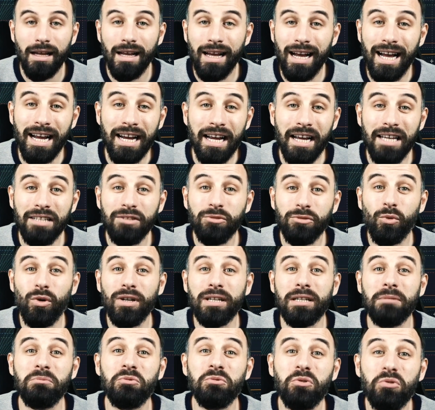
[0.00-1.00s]
Hi guys,
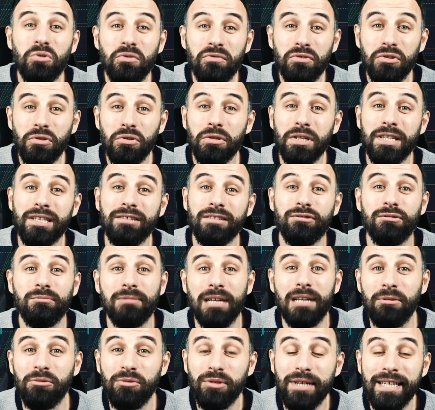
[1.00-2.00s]
welcome to a new video here at
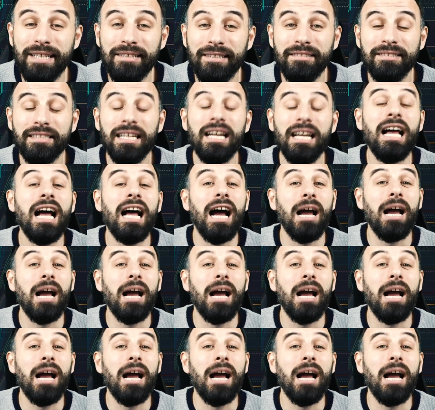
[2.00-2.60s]
Sublime Traders.